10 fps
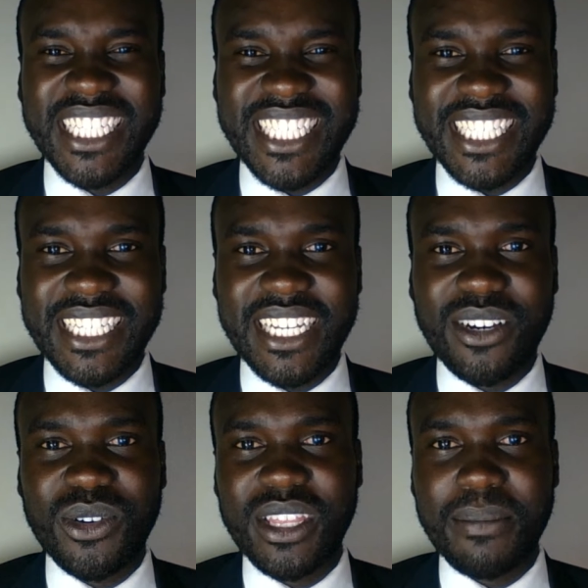Just
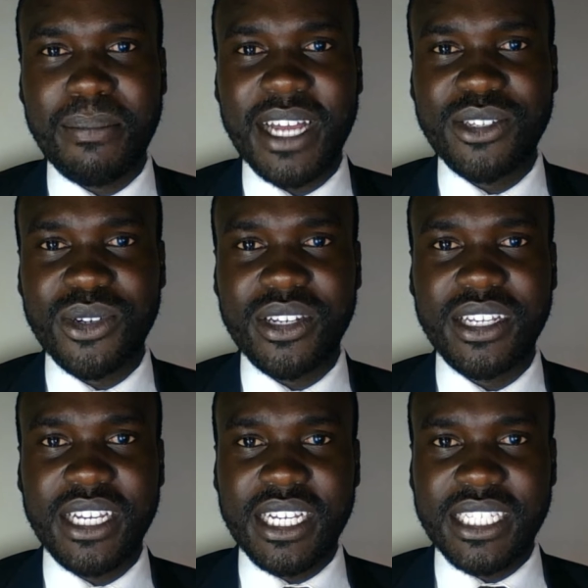click on the
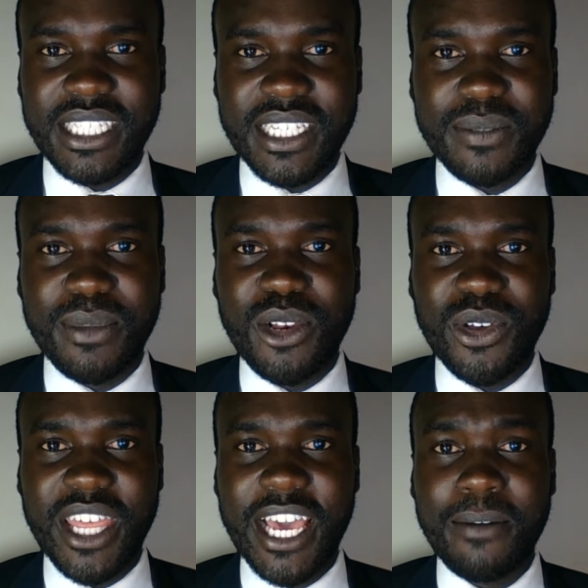button just below
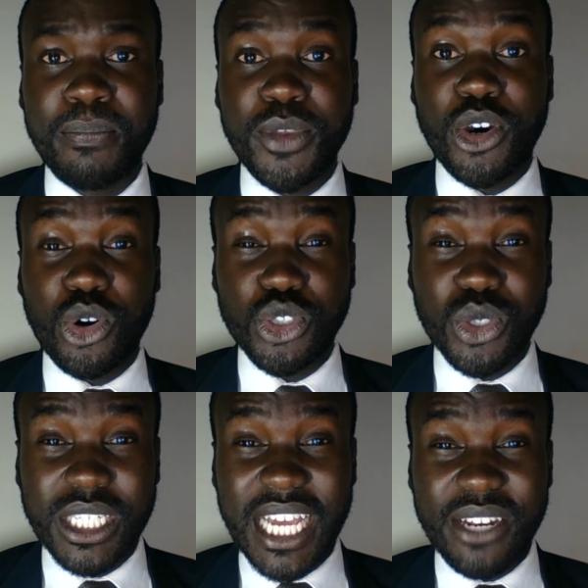there.
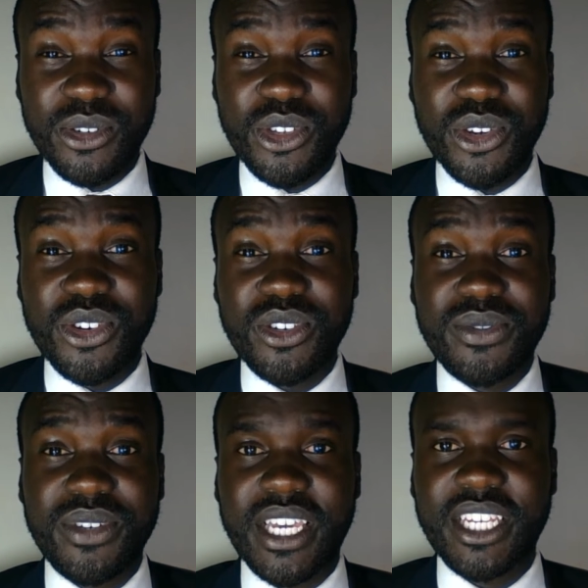Also turn on your
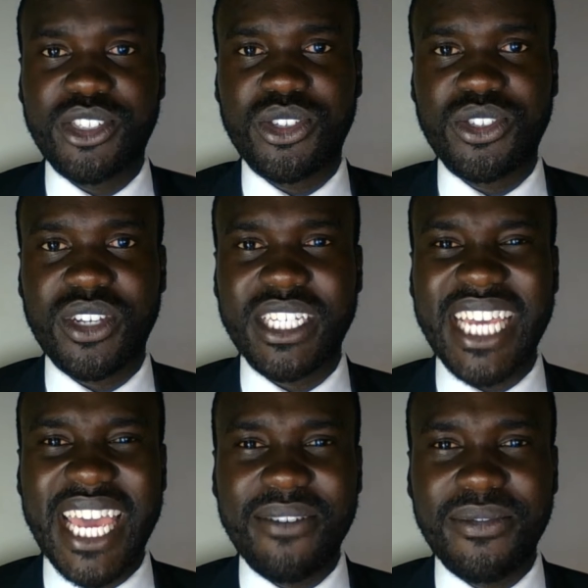notifications so that
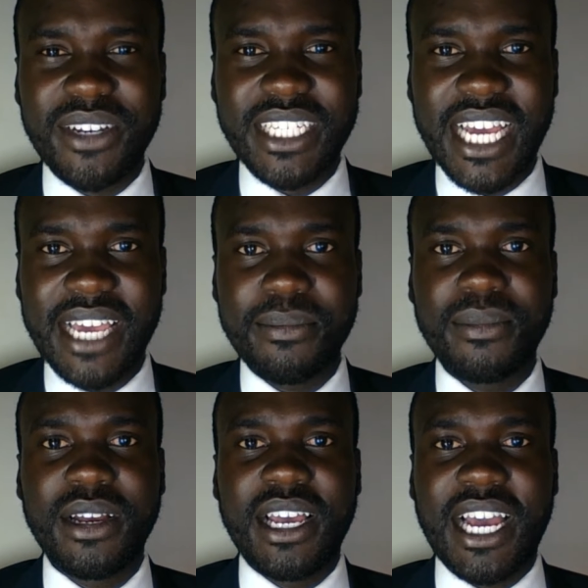every
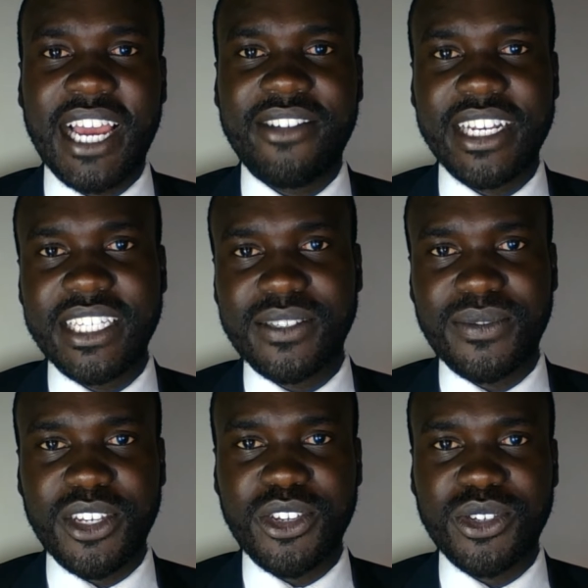time I release
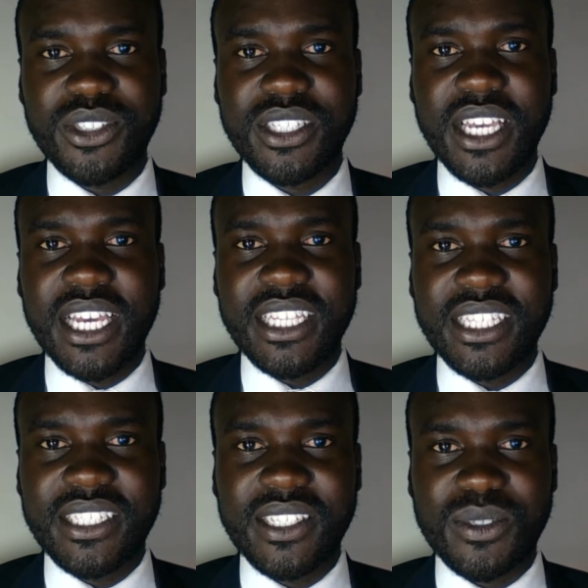videos,
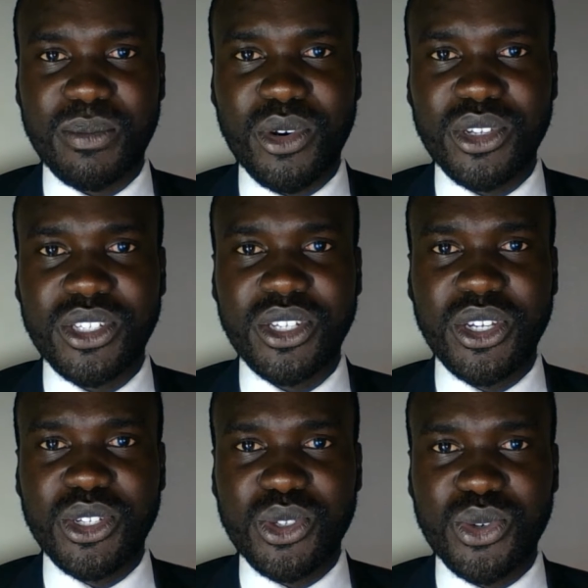this is brought
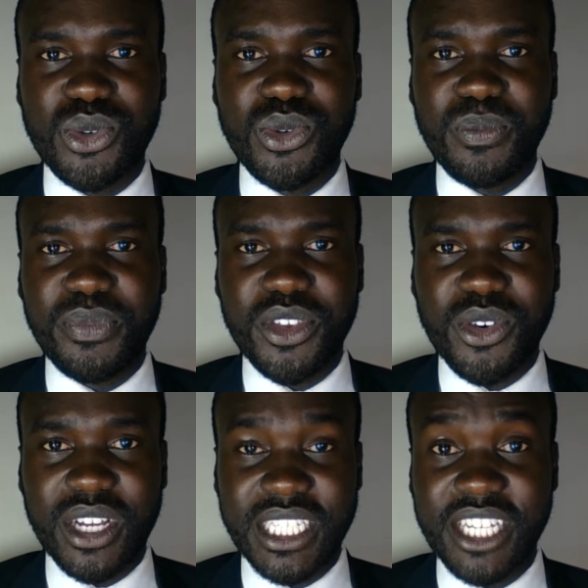to
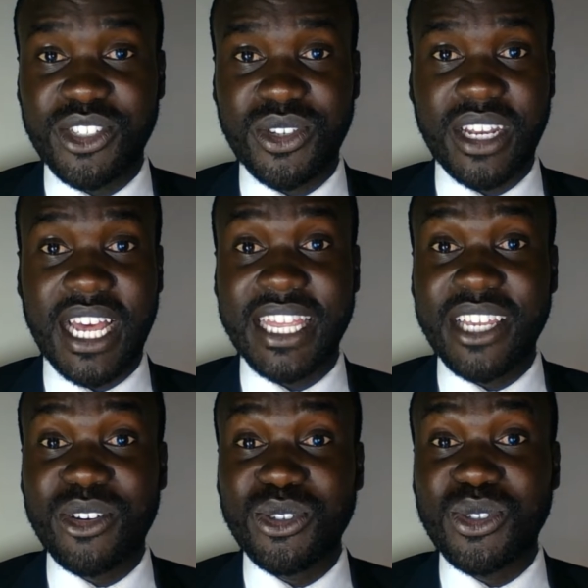your attention. And
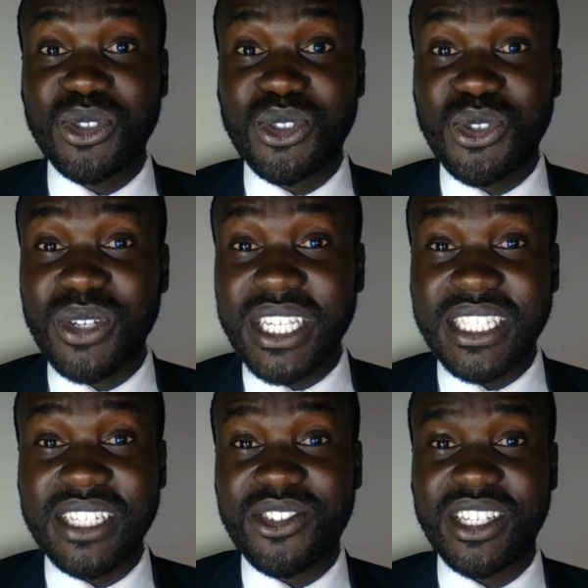then also
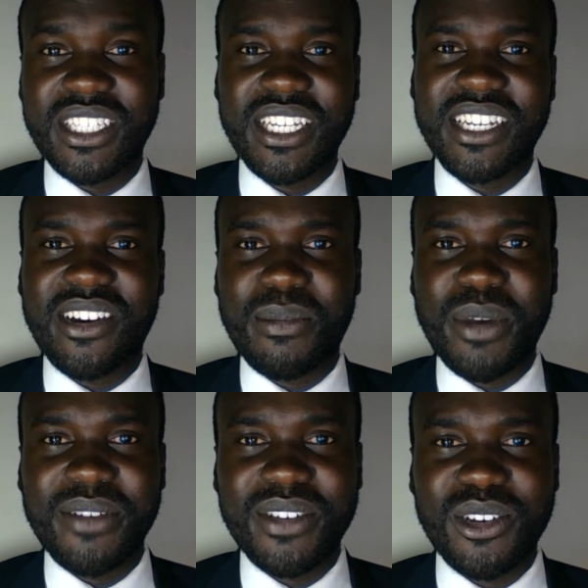students interested in our
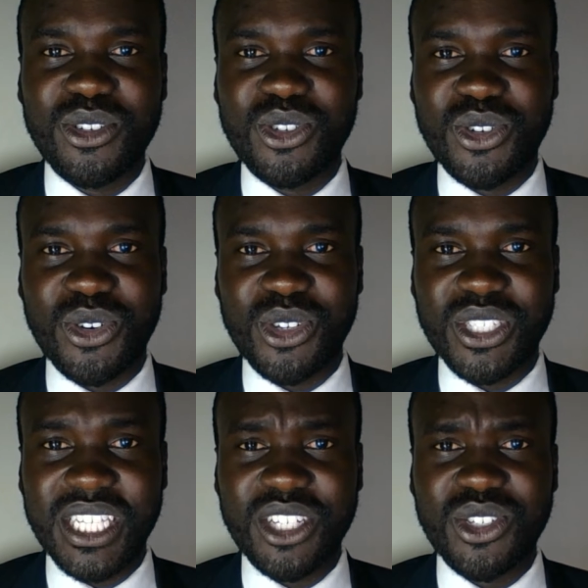private law tutorial
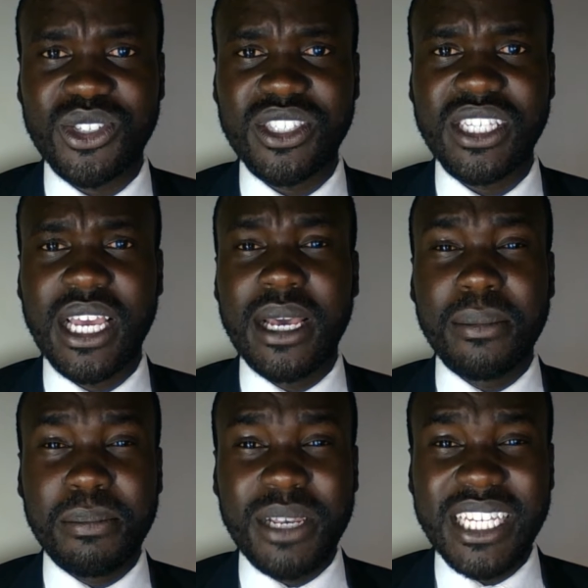sessions,
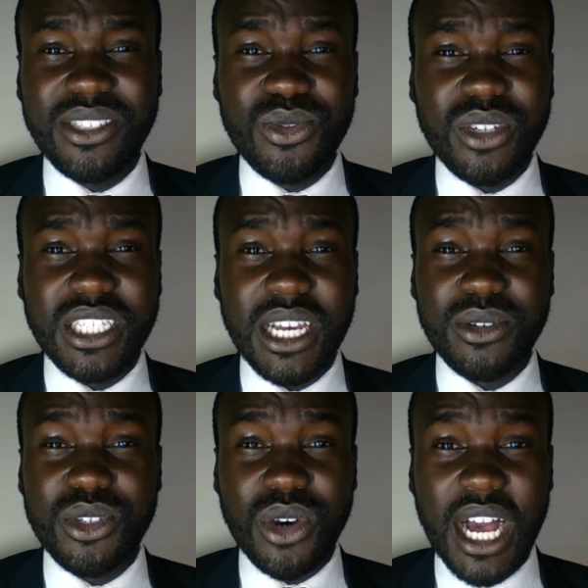please reach
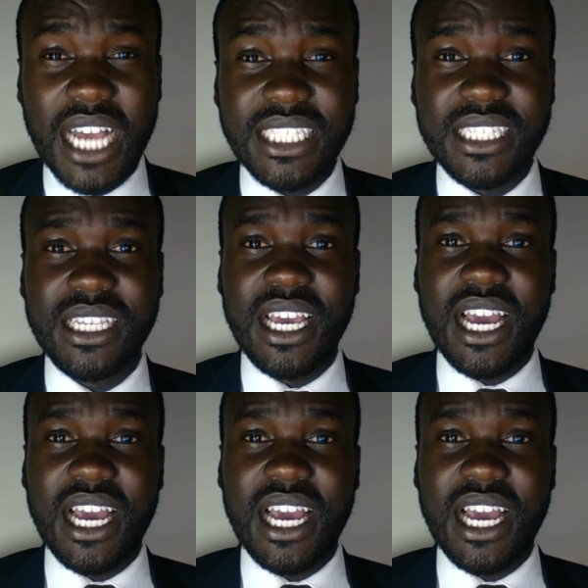out to us.